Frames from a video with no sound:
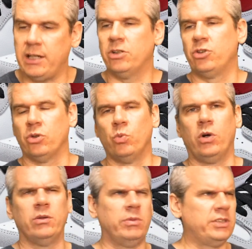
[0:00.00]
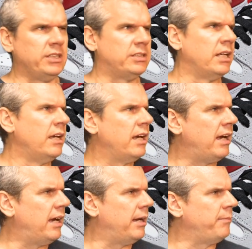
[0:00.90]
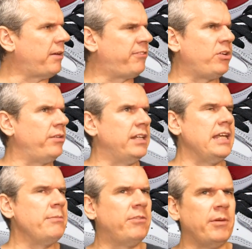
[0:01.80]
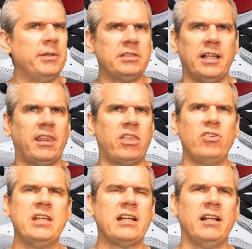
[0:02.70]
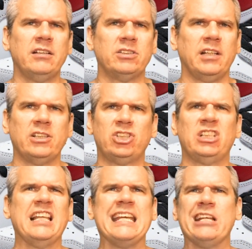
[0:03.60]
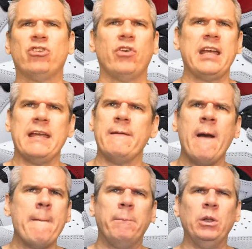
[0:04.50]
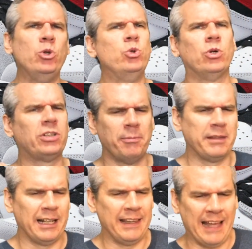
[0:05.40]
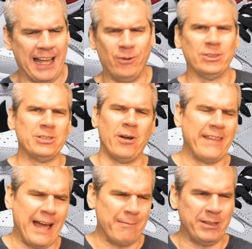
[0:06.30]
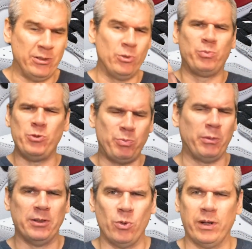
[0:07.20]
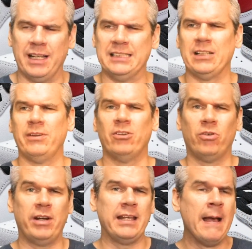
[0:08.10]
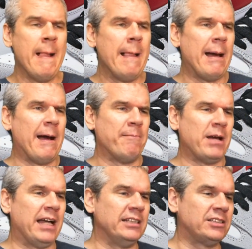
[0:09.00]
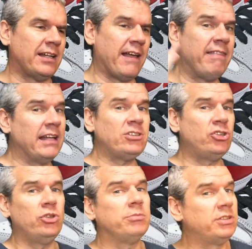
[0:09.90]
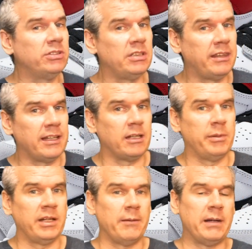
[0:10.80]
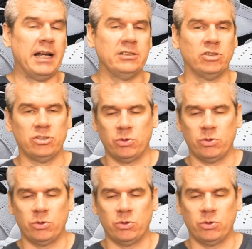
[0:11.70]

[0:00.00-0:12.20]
Air Jordan 1, which is, um, I've forgotten the name of it, but it's like three colours, like slate, grey, blue or something like that. I know it's not that, but you you probably know what it is out there already. Um, and, uh, and that's a shoe I'm seriously thinking about getting my hands on.